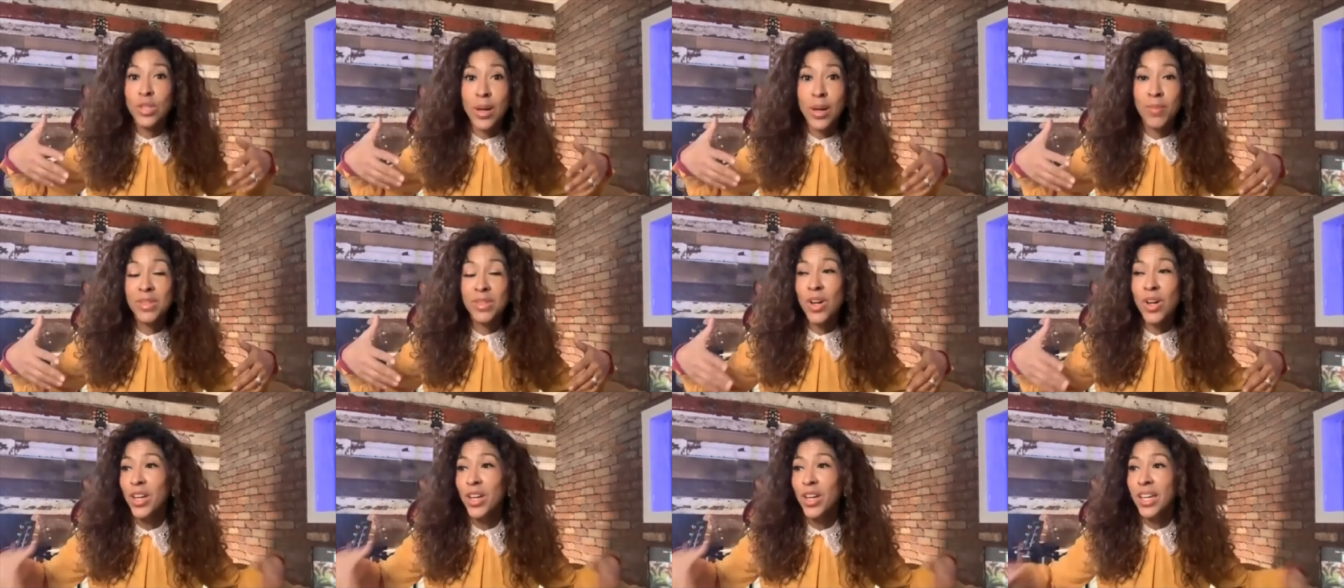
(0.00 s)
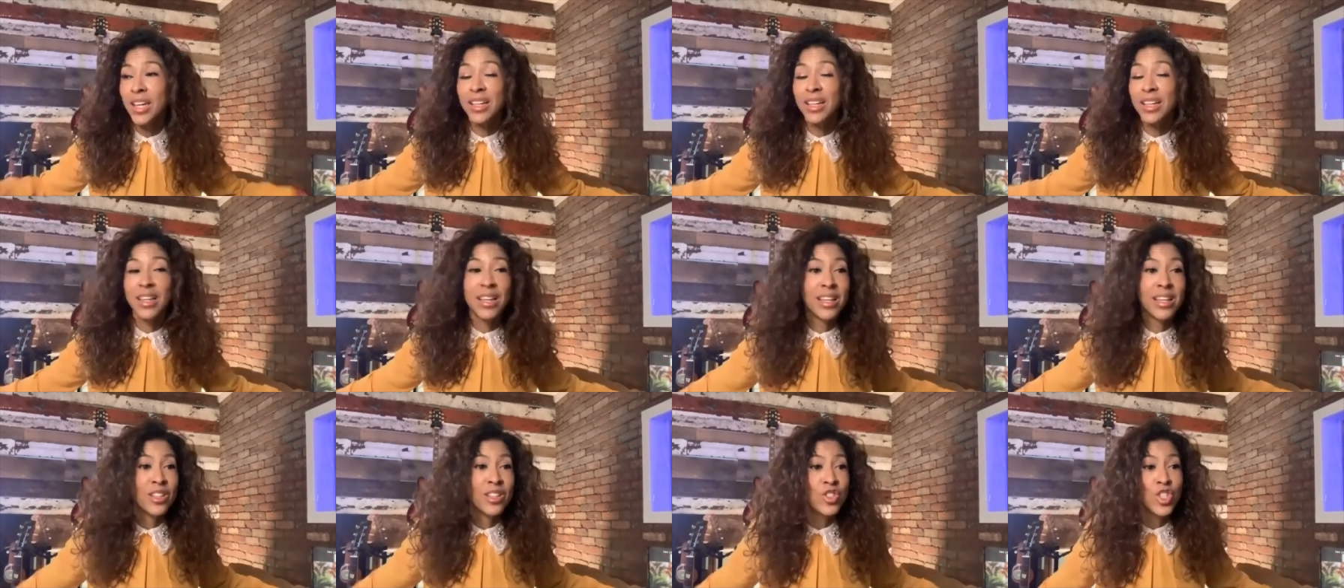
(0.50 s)
I'm talking
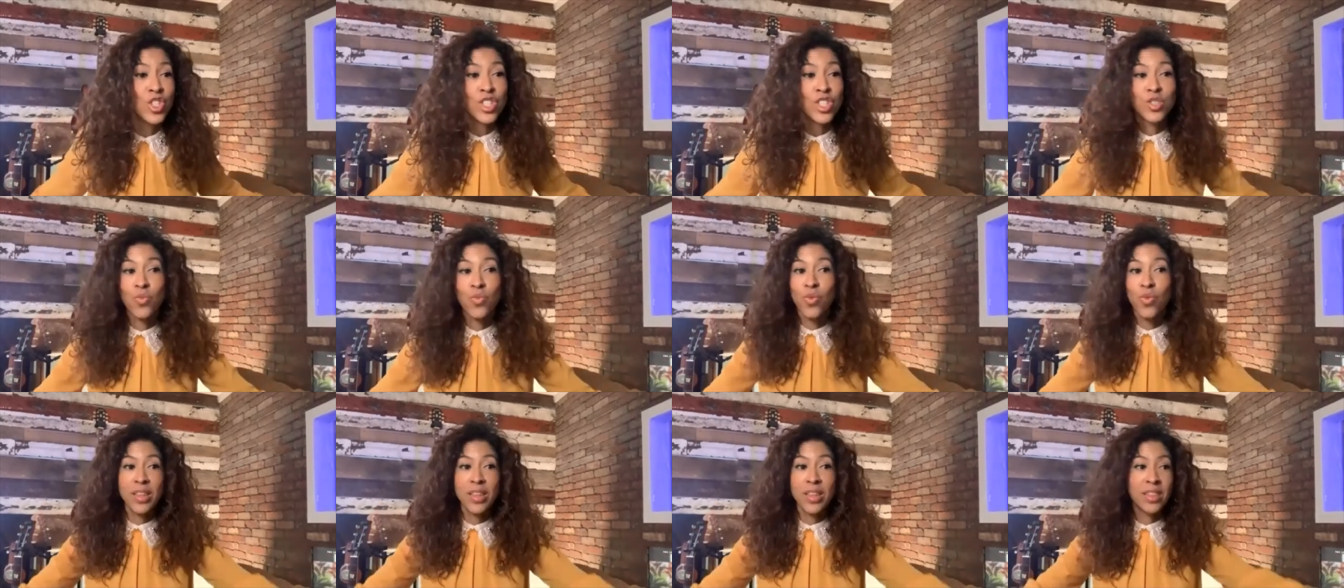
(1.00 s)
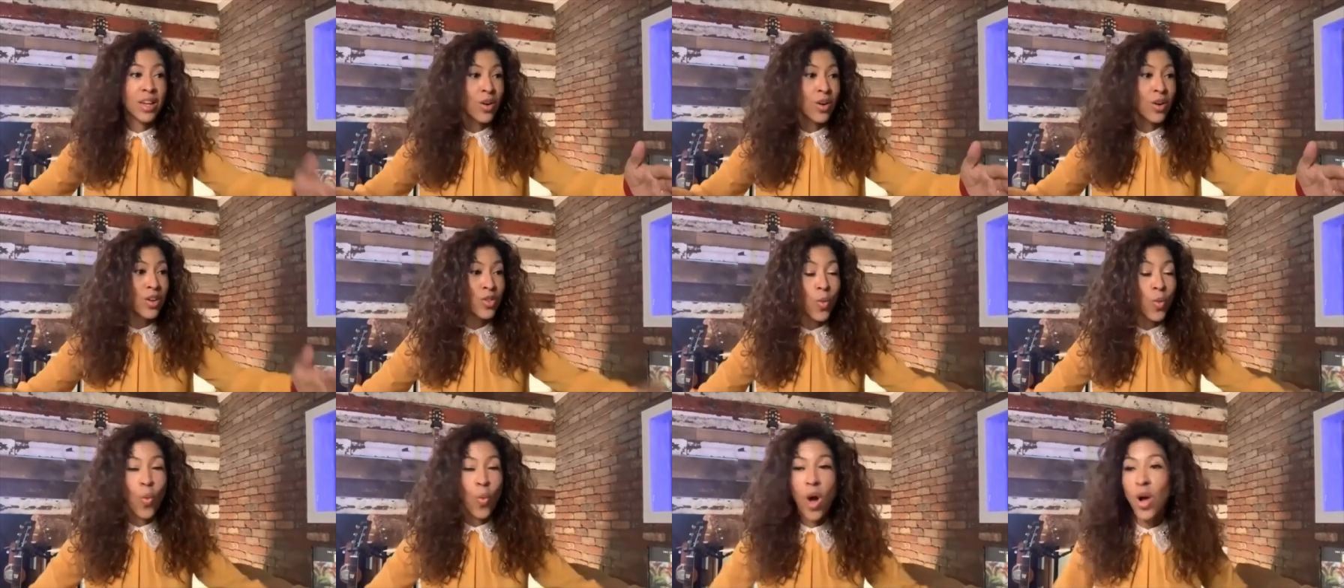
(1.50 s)
just right there
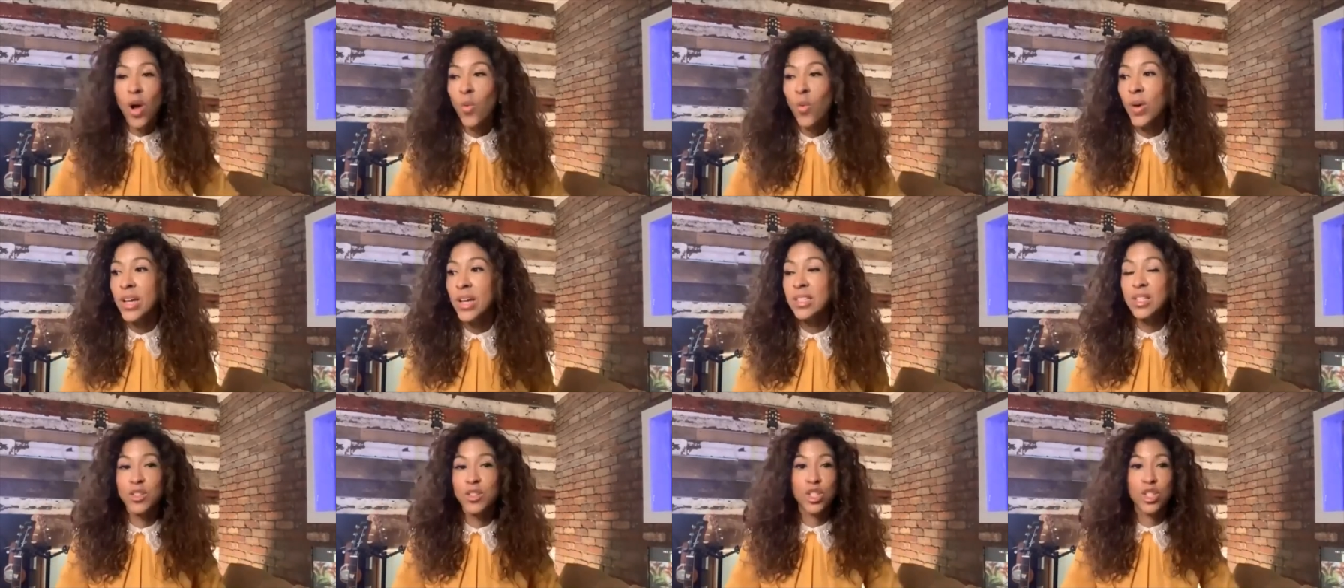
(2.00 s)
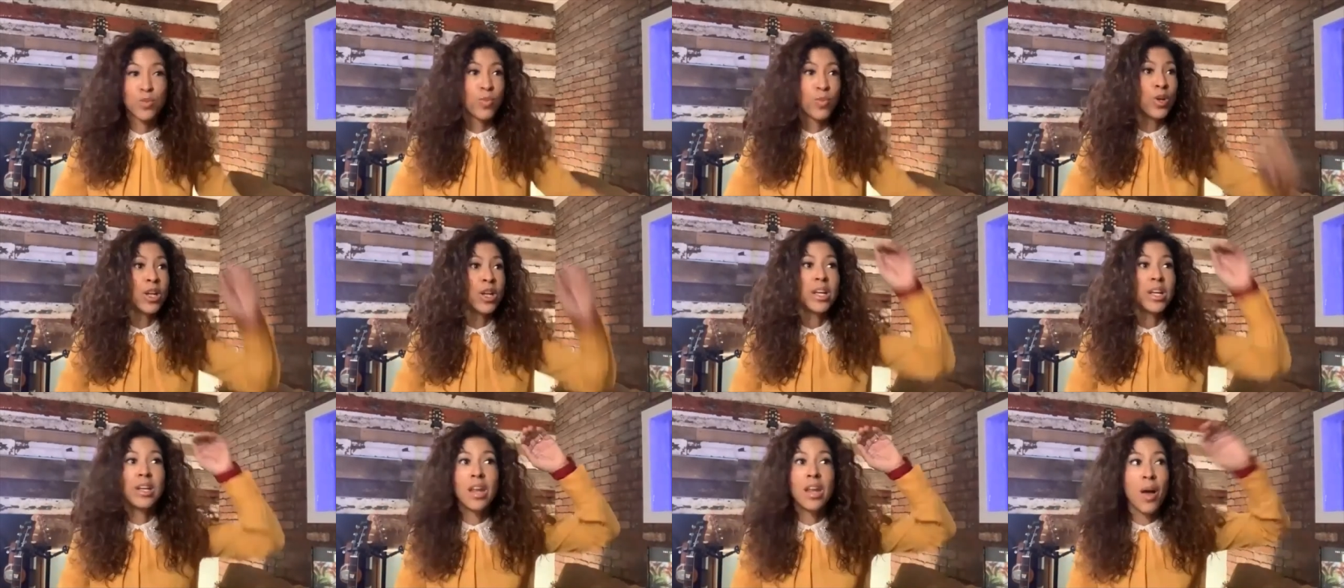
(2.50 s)
in the walkways. They're just
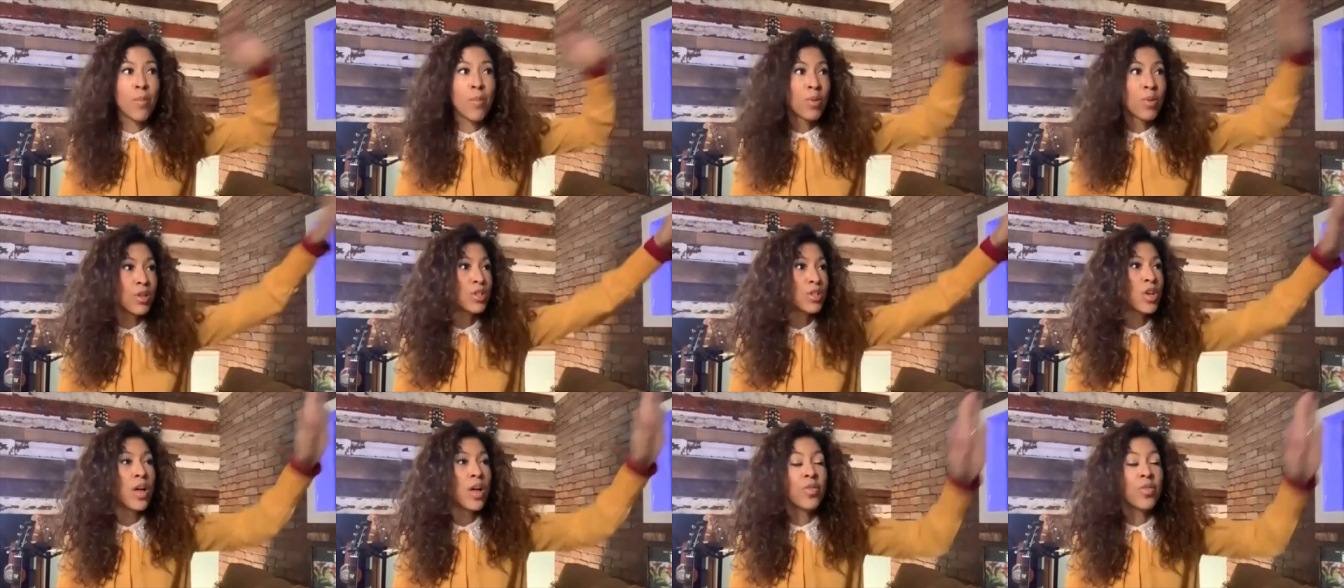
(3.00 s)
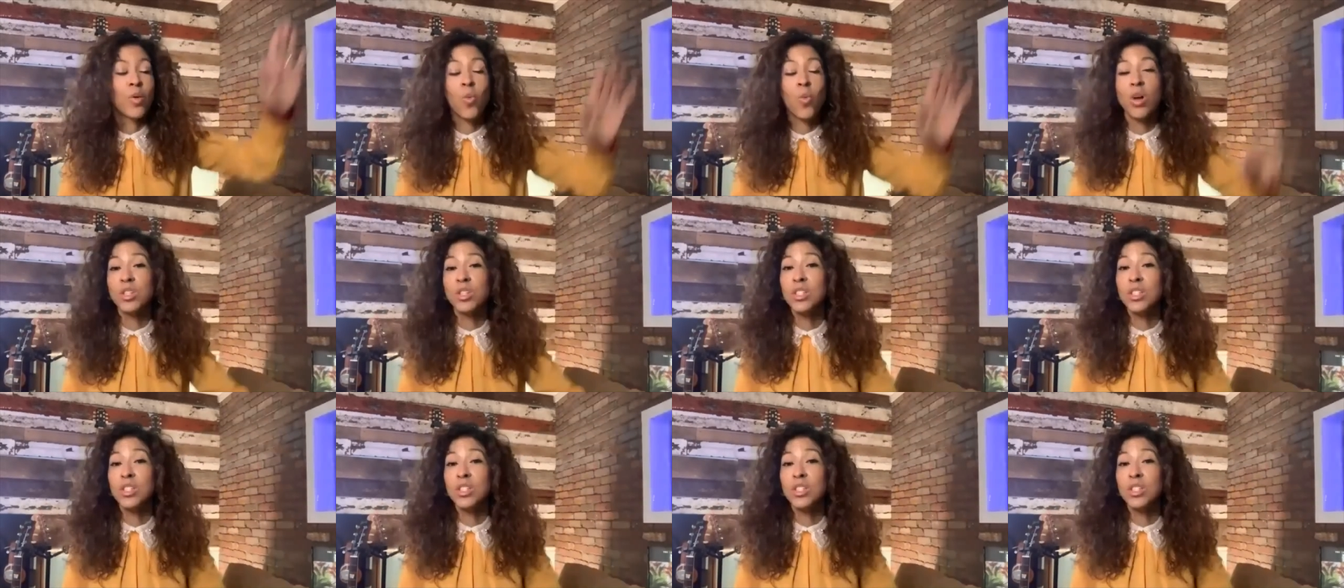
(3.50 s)
putting numbers on the walls.